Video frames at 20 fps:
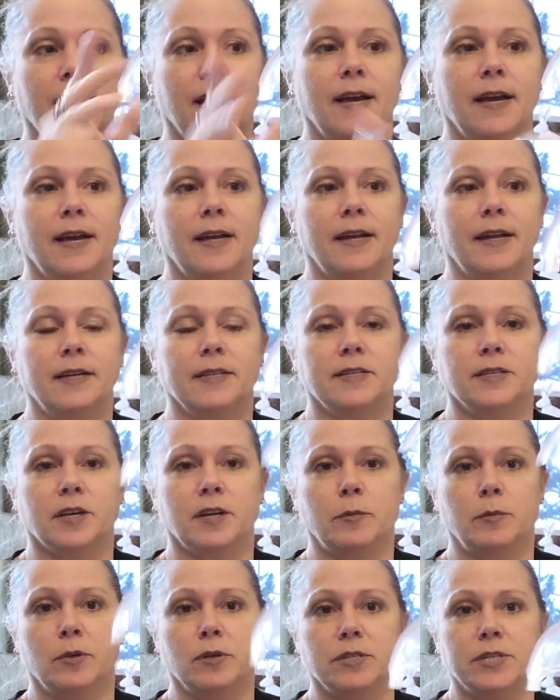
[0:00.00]
And it's
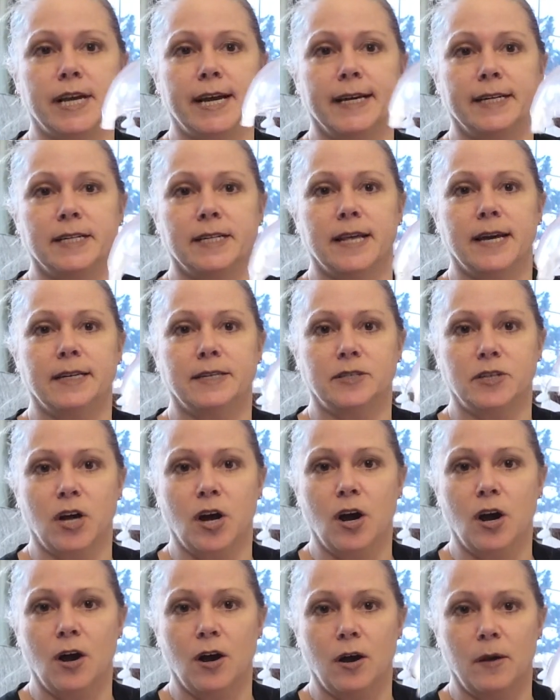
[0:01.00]
going to protect that
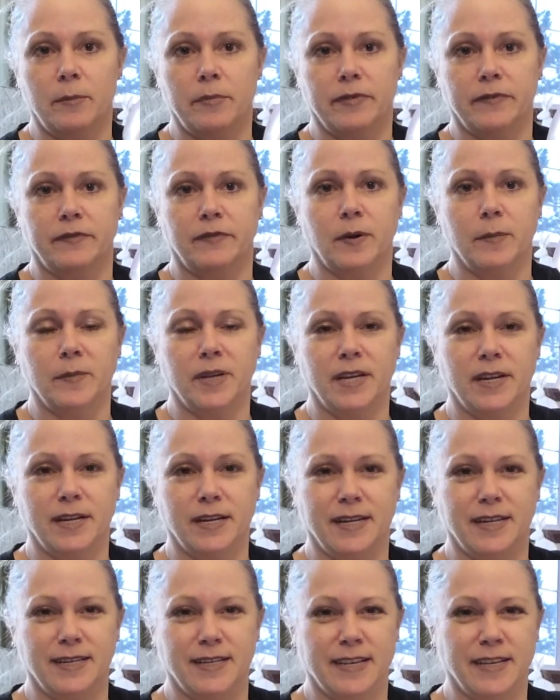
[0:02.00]
top from
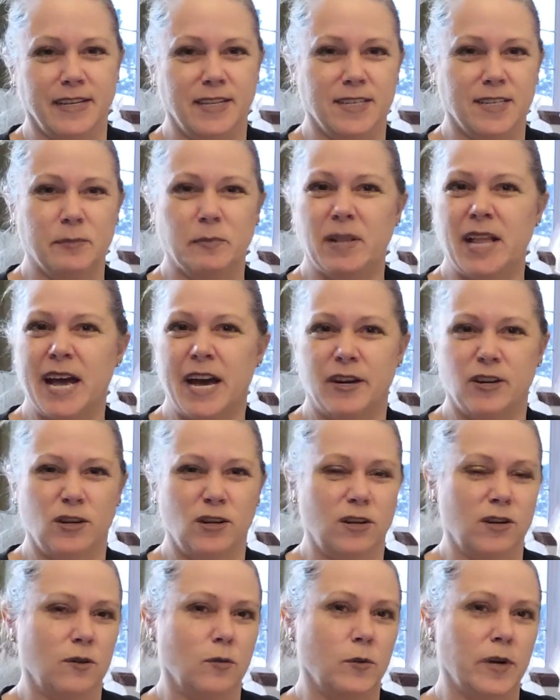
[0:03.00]
getting any
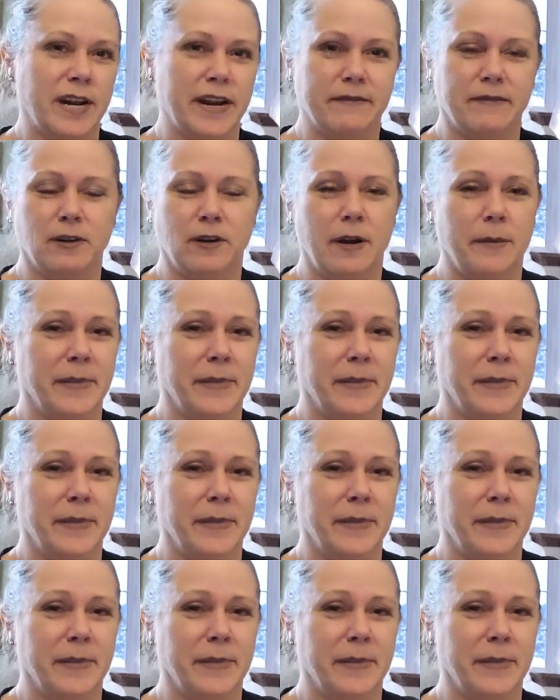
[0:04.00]
splatter or whatever.